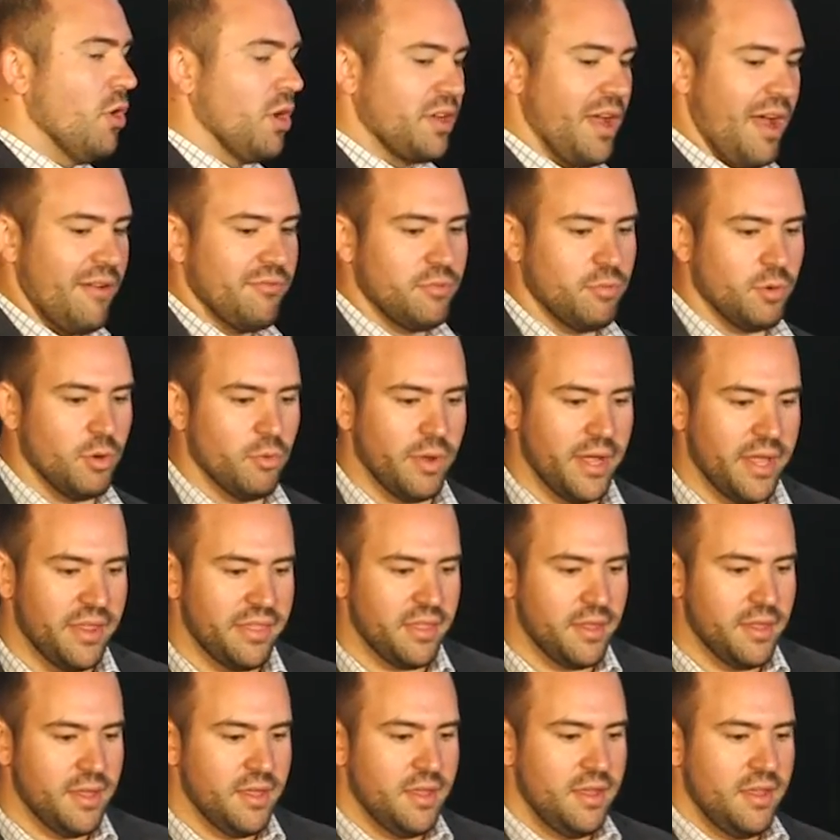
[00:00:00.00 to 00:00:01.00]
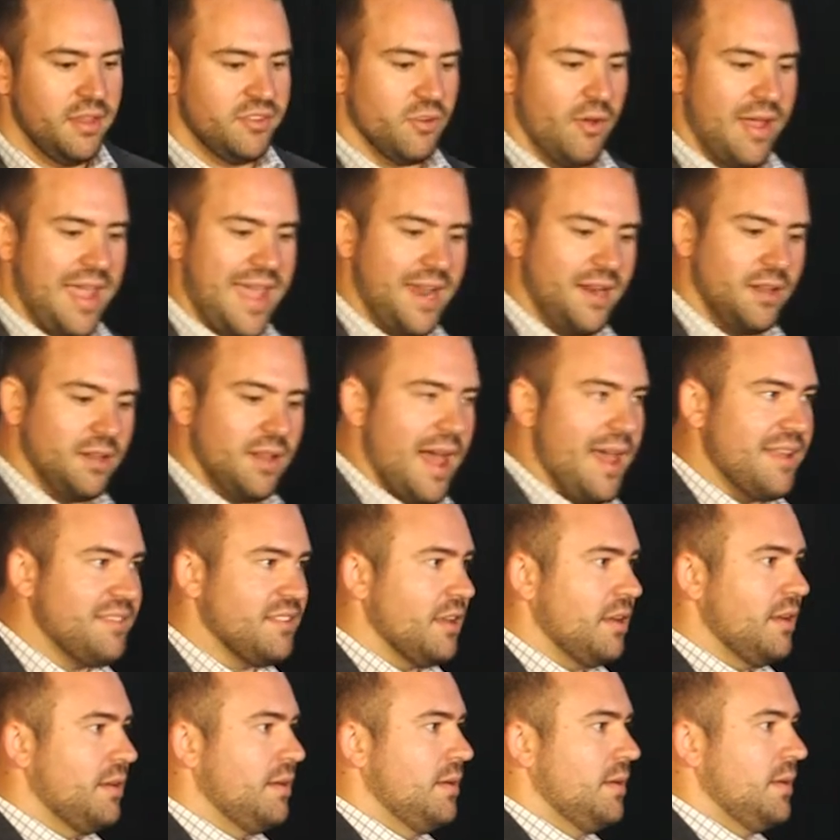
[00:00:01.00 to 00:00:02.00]
are comfortable with. So analyze
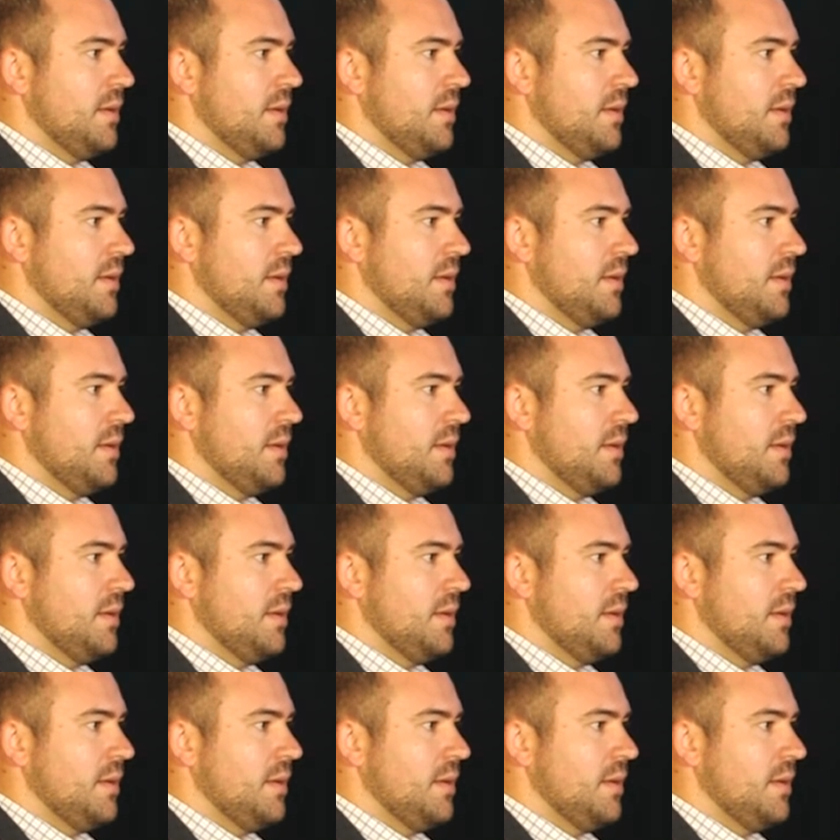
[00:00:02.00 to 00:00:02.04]
it.